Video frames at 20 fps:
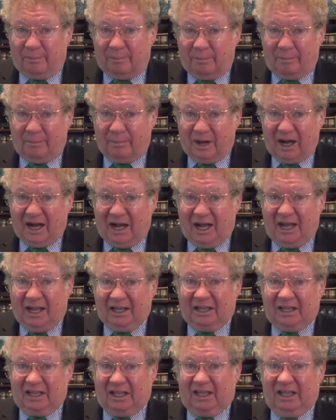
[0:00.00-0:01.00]

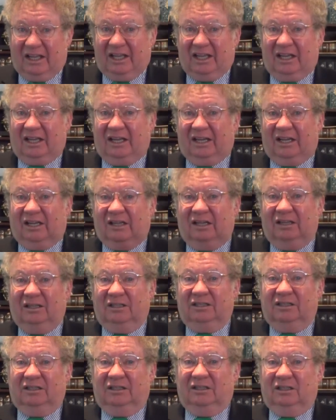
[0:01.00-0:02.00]
my King
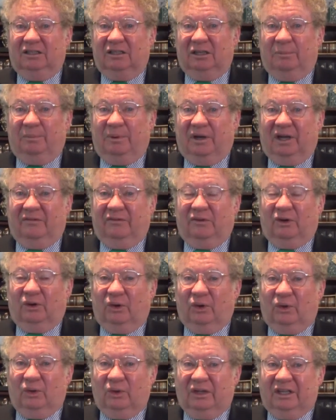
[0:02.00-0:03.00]
upon the
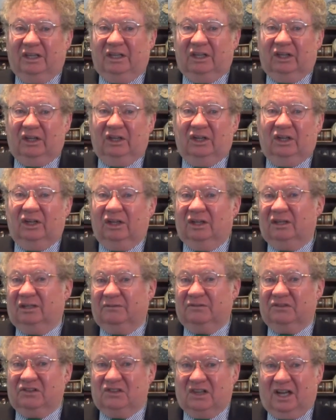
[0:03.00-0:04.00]
holy hill
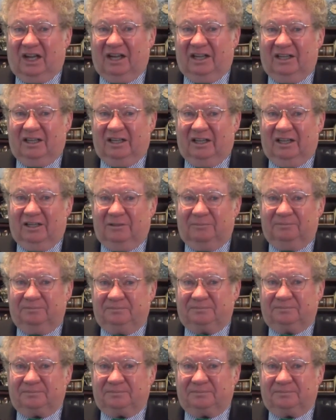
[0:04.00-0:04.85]
of Zion.